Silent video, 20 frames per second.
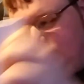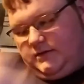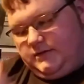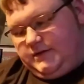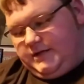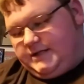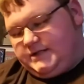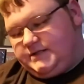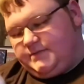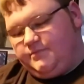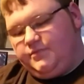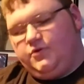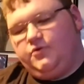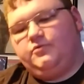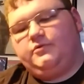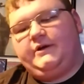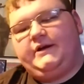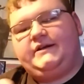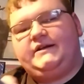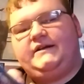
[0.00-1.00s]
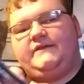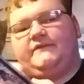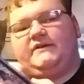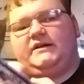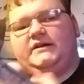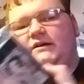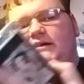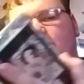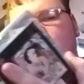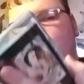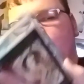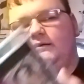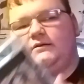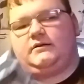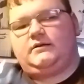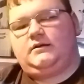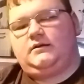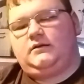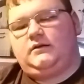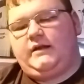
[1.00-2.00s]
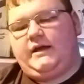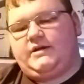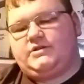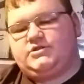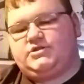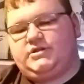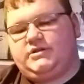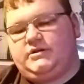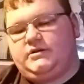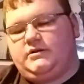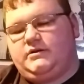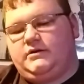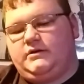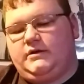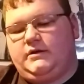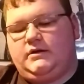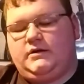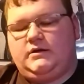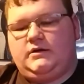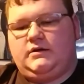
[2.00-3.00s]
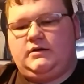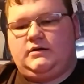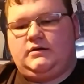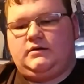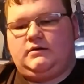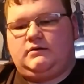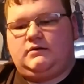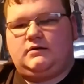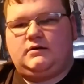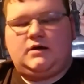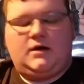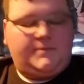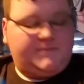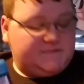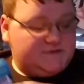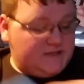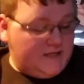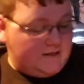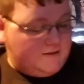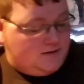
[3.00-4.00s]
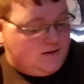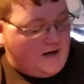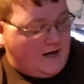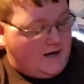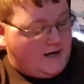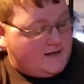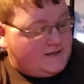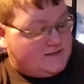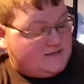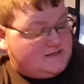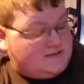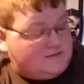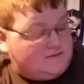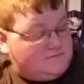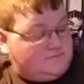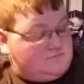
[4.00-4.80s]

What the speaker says: this Blu-ray DVD collection update, guys.